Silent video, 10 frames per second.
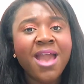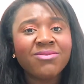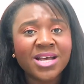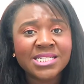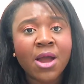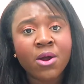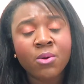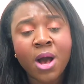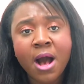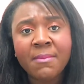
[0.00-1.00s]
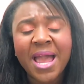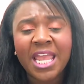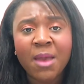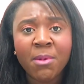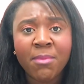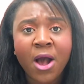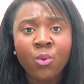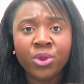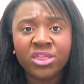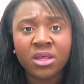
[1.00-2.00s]
And that's how I came
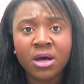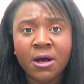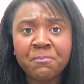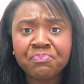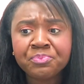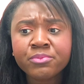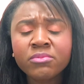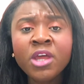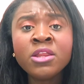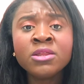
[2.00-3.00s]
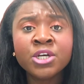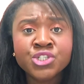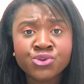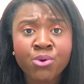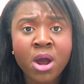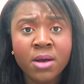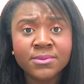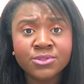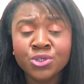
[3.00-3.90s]
about with the scrubs.